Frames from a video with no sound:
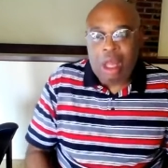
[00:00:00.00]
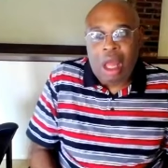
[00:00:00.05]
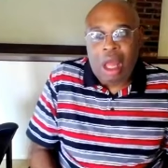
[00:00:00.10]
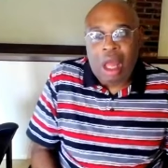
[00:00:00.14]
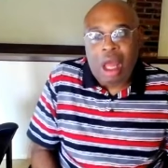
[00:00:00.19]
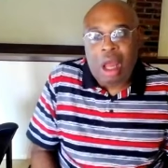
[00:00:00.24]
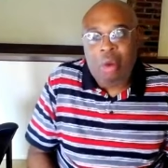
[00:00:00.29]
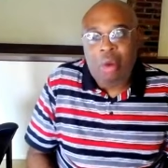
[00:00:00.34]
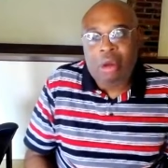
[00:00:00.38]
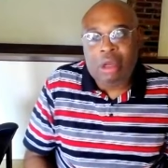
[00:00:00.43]

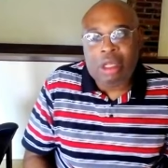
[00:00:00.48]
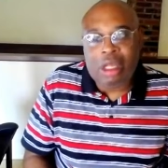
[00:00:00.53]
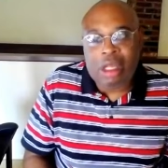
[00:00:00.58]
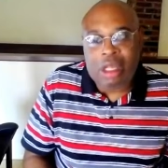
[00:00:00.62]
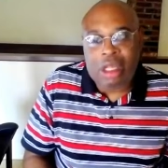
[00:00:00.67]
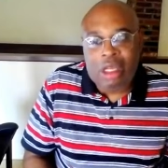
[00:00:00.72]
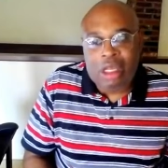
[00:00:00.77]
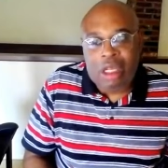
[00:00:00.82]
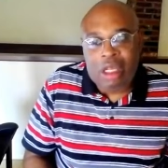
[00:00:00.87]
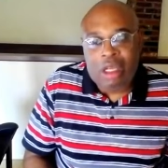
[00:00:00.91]
I want to
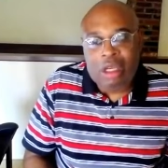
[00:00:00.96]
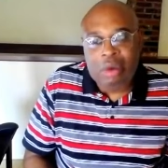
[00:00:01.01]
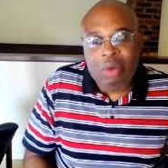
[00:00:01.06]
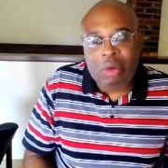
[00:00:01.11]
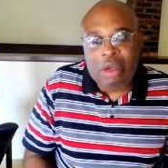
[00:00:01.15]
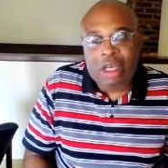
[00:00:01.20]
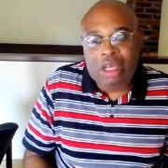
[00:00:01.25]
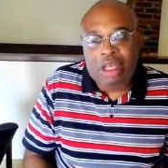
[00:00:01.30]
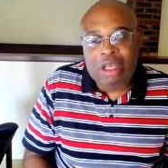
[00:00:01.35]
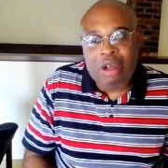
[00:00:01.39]
continue
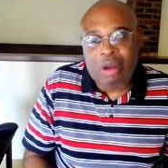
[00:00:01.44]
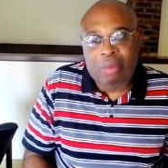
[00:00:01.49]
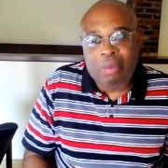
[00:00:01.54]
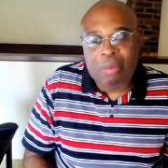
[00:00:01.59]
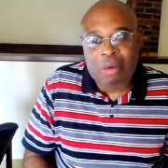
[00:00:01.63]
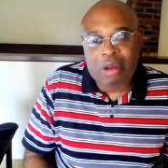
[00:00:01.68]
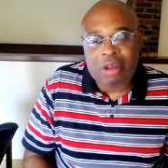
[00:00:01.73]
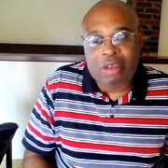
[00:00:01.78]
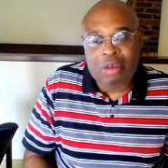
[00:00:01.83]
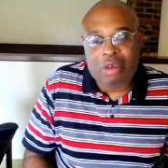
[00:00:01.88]
reading your
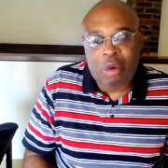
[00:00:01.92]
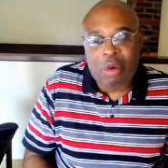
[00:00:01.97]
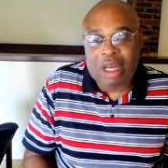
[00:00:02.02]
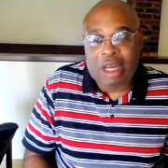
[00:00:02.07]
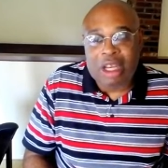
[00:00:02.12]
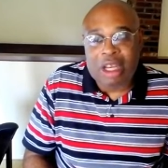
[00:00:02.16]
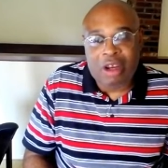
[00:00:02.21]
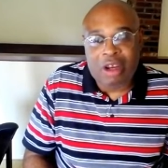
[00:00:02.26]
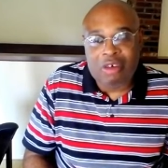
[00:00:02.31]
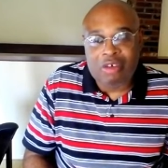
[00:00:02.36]
books
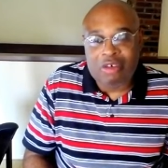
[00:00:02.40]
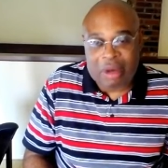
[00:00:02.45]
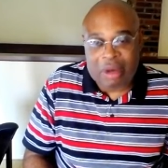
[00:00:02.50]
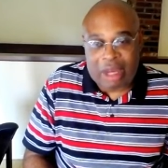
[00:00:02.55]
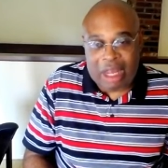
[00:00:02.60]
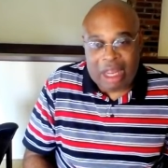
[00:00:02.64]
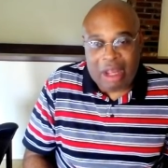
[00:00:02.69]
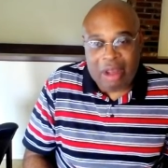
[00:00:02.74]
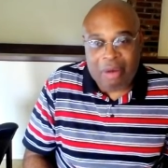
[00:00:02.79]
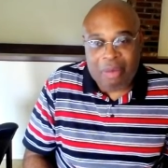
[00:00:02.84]
twenty years from
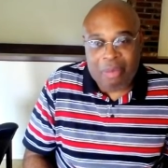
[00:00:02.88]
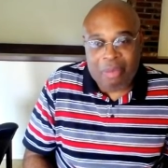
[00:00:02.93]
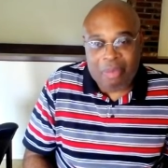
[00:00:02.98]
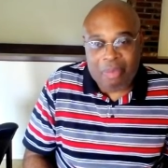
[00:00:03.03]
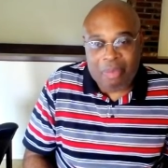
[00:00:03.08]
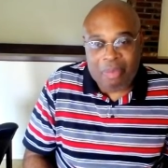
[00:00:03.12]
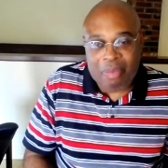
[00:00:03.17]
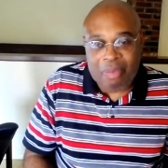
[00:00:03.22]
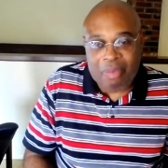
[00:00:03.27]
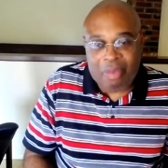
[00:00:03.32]

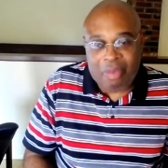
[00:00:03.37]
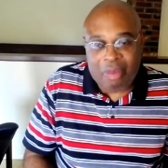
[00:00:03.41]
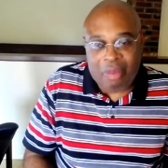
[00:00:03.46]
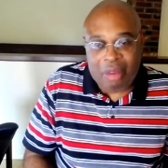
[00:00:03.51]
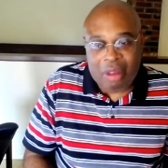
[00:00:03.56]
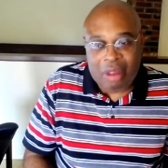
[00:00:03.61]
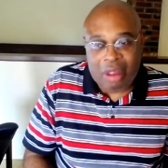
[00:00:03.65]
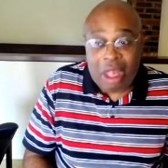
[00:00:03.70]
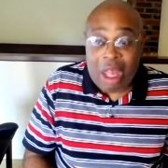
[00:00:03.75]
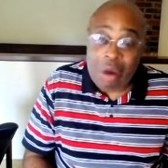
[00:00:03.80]

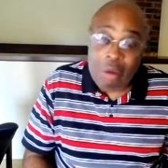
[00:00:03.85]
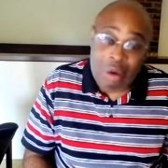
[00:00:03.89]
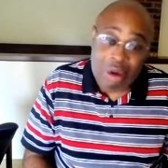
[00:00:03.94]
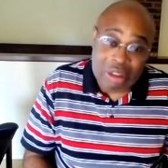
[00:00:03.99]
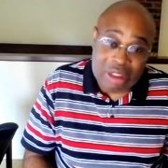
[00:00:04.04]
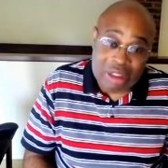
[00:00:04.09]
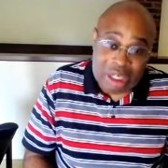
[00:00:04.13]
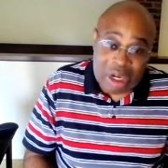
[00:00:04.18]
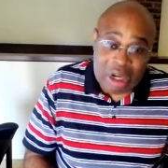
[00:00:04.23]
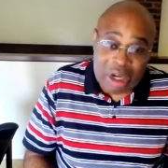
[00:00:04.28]
now. I
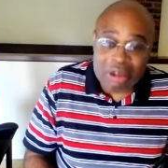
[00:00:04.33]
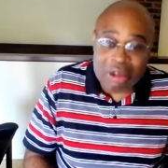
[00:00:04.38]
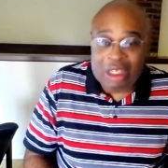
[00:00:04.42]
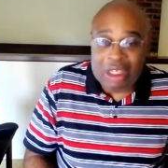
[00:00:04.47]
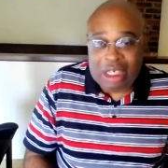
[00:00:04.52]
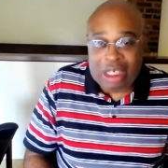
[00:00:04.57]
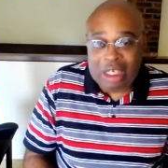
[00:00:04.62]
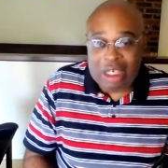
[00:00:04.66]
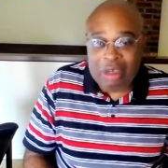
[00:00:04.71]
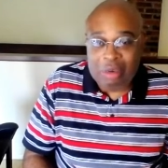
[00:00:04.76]
want y'all to
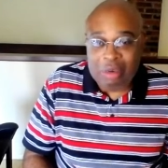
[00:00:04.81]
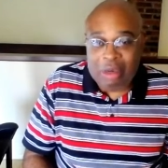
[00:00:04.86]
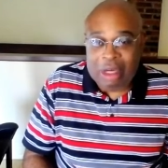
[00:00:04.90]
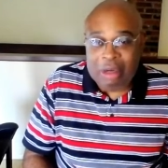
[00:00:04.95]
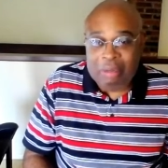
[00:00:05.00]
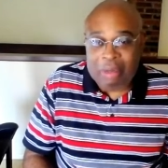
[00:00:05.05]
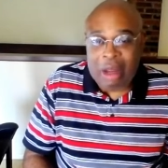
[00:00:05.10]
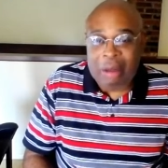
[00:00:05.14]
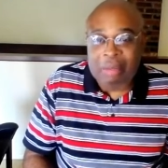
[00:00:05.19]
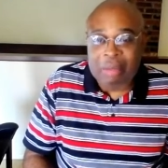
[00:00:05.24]
continue
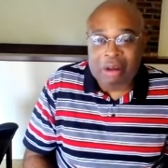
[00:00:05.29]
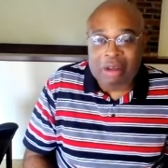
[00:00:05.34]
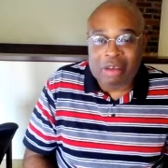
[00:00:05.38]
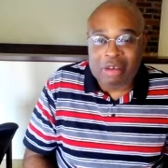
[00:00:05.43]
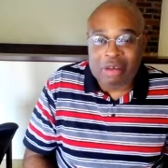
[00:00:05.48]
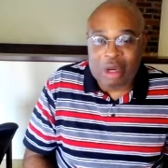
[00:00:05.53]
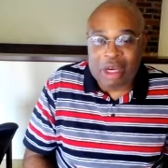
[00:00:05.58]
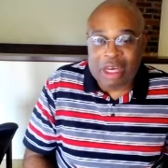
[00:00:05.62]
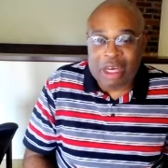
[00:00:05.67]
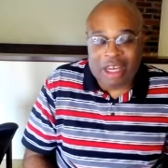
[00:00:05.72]
reading my books
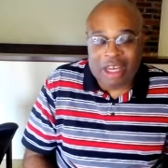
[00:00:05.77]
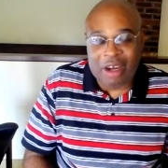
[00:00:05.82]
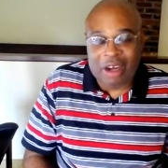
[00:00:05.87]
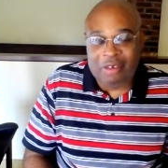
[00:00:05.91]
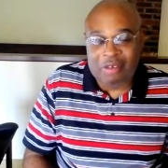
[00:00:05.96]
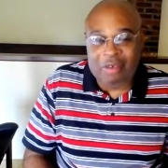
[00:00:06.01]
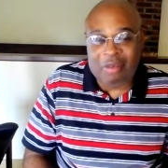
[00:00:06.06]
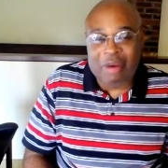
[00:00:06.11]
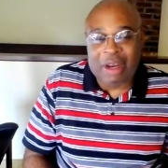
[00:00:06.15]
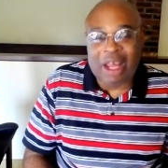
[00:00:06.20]
twenty years
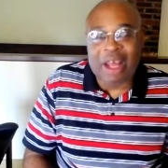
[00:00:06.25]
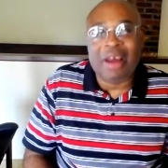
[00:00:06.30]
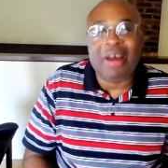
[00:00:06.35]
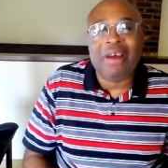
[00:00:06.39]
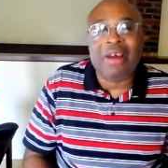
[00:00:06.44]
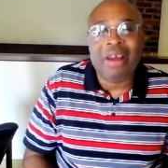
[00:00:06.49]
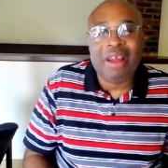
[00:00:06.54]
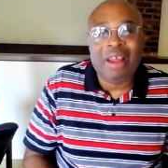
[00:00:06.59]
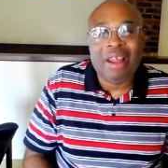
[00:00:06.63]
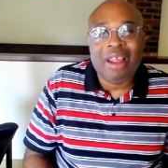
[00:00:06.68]
from now.
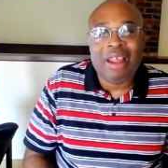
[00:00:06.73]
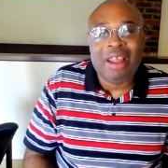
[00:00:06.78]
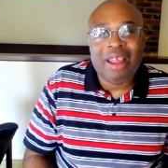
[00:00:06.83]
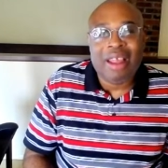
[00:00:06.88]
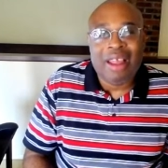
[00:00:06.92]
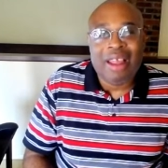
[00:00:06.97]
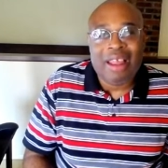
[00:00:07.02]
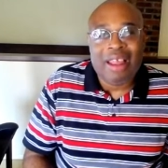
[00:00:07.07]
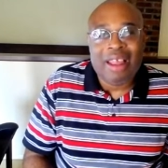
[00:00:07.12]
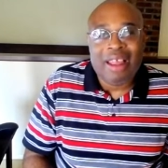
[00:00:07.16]

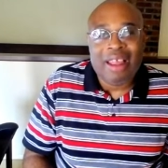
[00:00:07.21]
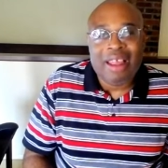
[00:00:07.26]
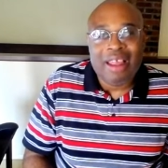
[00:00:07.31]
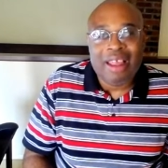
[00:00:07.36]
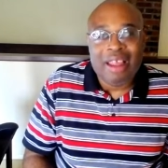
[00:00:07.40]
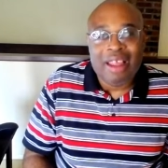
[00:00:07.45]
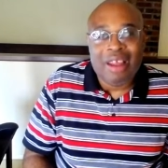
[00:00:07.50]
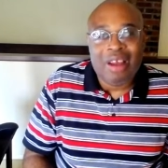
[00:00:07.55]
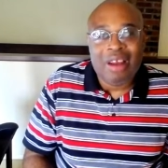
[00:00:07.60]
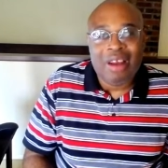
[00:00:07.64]

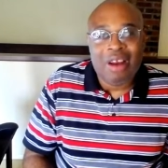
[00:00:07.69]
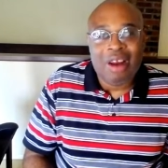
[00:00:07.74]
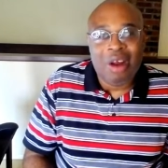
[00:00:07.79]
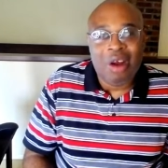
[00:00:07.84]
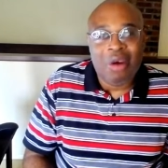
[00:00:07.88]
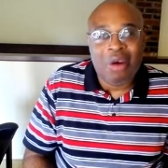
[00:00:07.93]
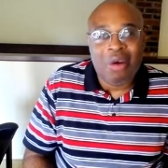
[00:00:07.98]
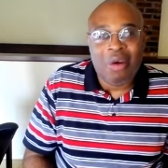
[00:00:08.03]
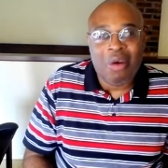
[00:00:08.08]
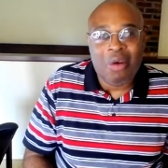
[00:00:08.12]
You
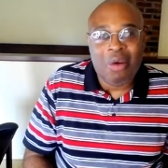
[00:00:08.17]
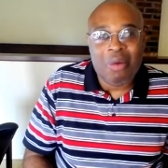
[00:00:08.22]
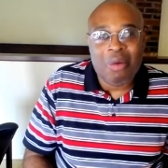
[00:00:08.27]
know,